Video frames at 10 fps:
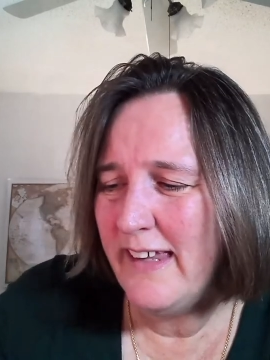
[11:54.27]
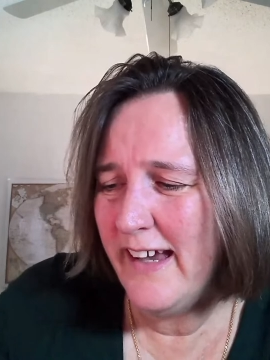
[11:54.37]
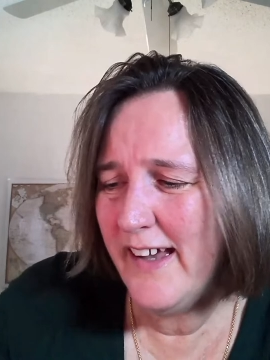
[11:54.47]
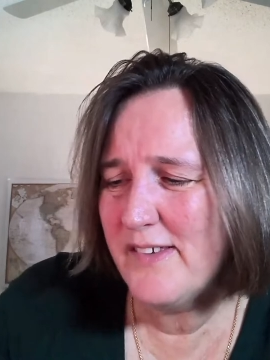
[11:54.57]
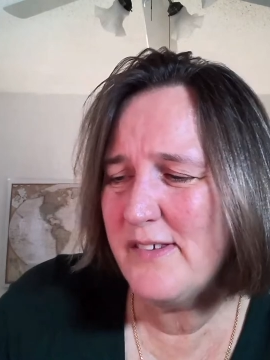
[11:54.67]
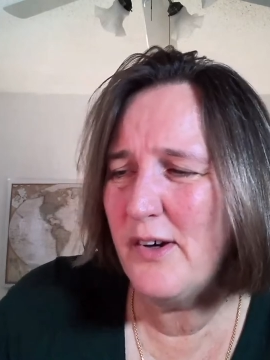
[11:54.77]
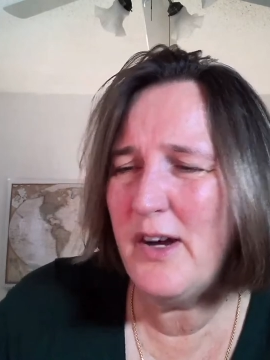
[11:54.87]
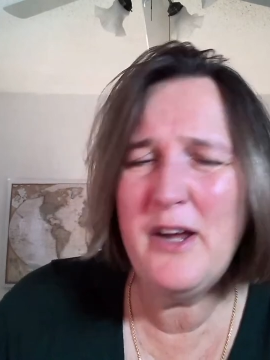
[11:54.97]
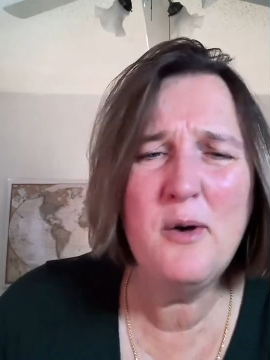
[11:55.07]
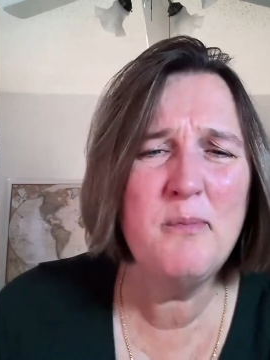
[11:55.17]
yeah, so
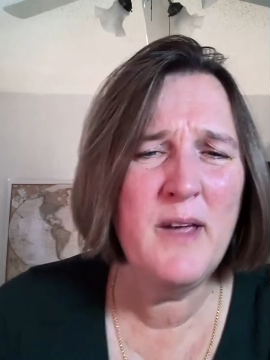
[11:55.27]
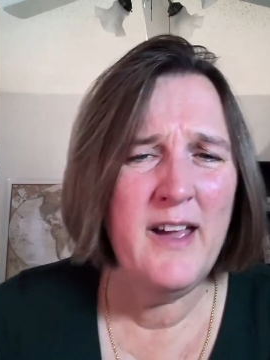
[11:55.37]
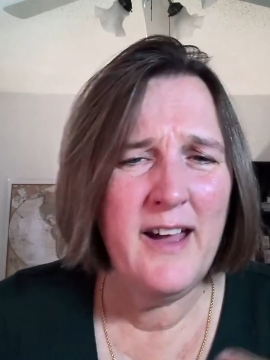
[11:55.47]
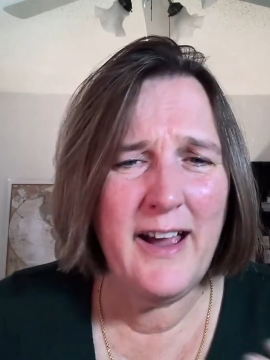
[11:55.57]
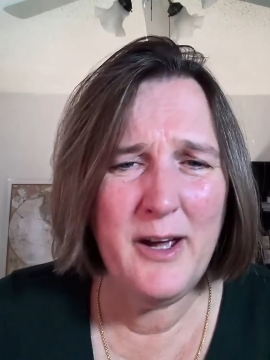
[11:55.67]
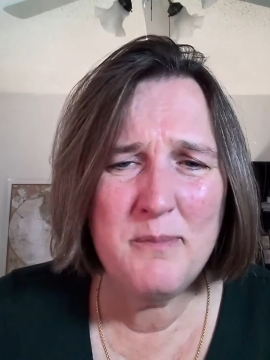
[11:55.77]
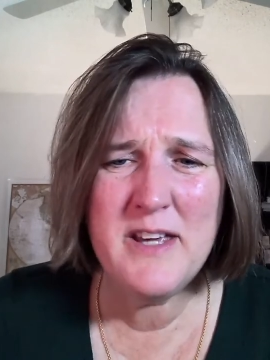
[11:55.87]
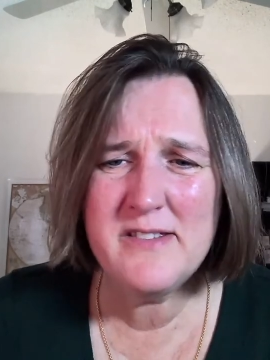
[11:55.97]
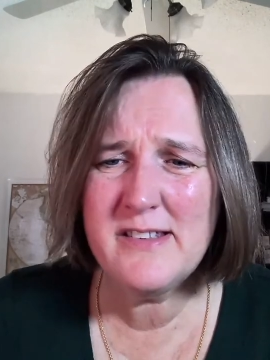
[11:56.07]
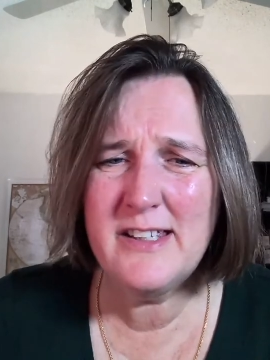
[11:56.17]
I hope
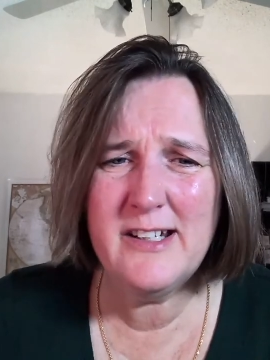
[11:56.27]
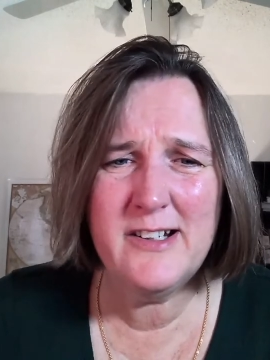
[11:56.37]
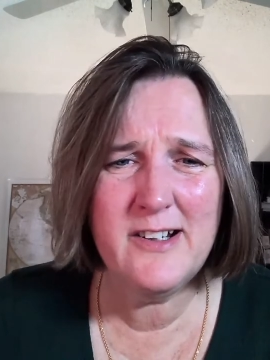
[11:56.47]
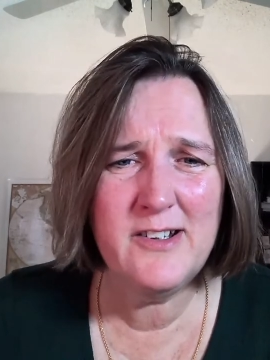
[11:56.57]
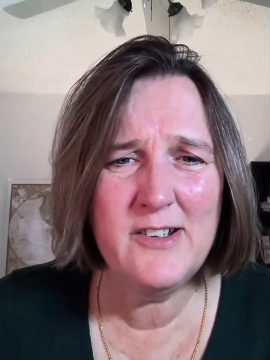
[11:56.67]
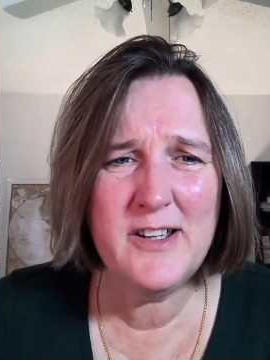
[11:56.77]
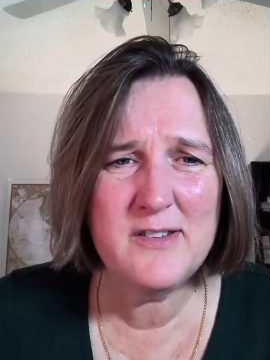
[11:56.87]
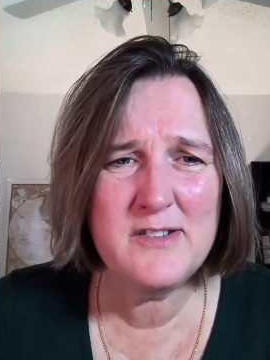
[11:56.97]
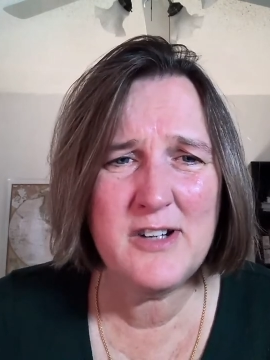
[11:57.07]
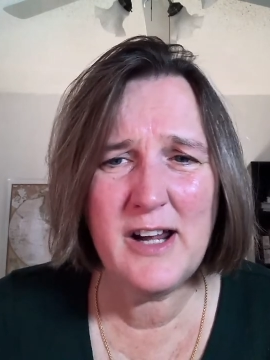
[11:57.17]
that's clear. Are you
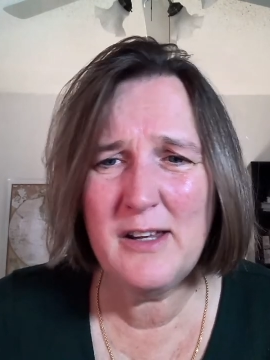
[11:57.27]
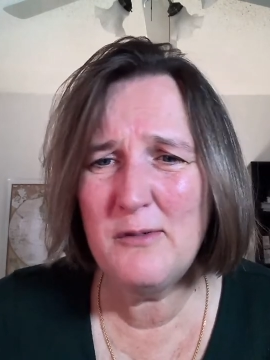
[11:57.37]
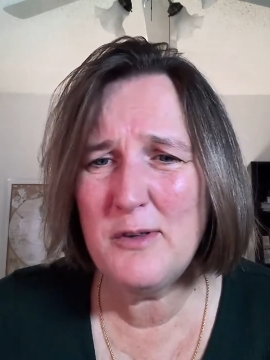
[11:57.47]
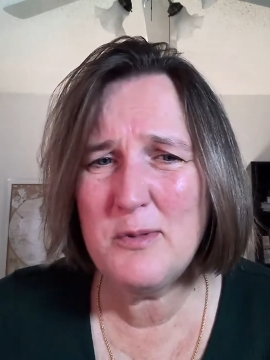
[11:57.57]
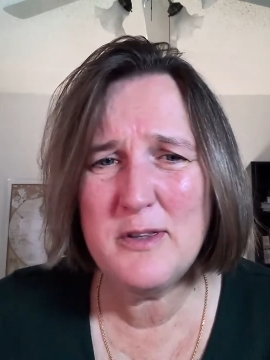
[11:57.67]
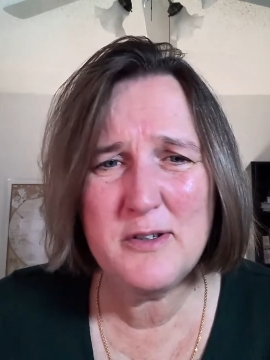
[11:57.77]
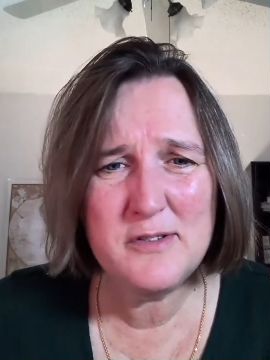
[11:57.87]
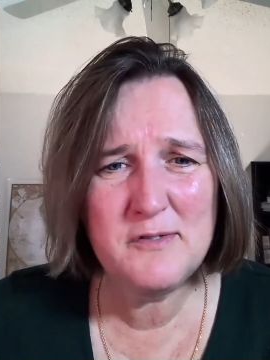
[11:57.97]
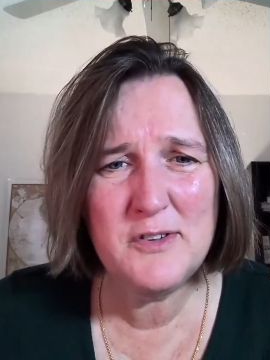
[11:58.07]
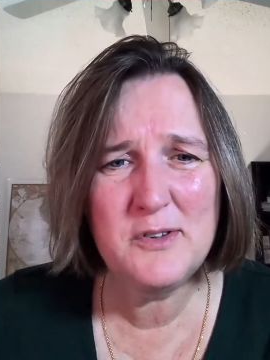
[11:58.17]
guys tracking with me, those
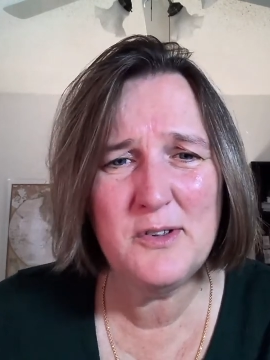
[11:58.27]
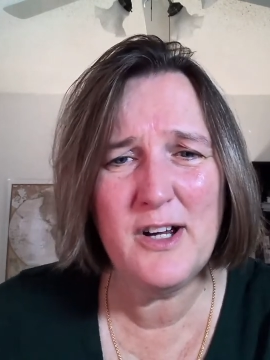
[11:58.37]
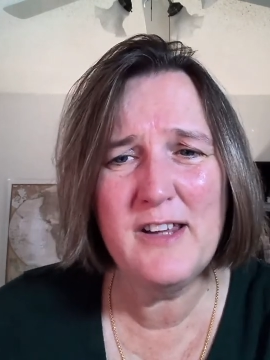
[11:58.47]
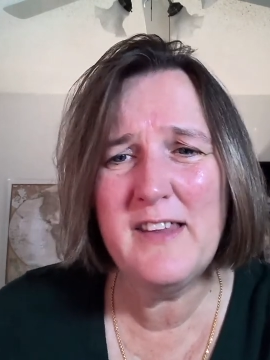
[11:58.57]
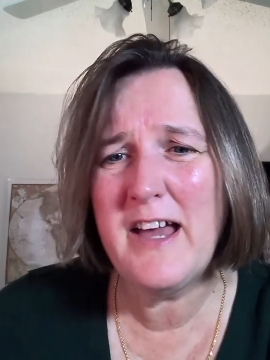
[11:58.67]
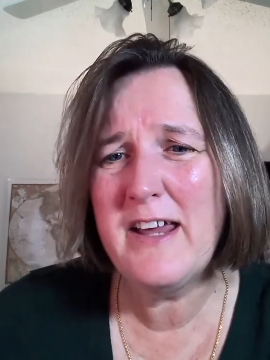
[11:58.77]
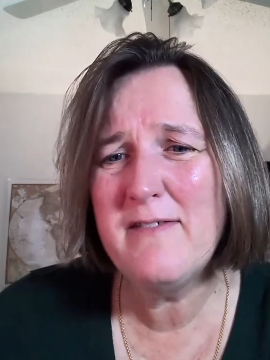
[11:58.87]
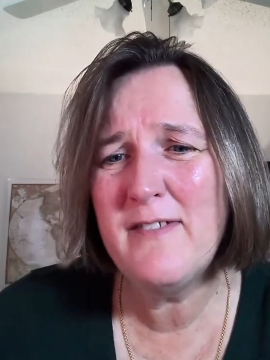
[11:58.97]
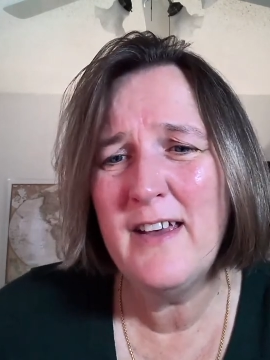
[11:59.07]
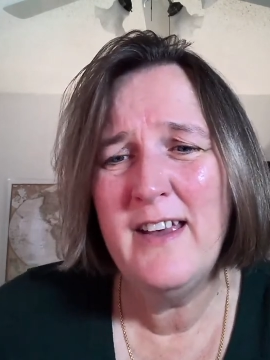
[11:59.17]
of you who are on
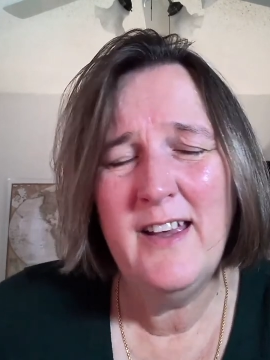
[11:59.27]
live?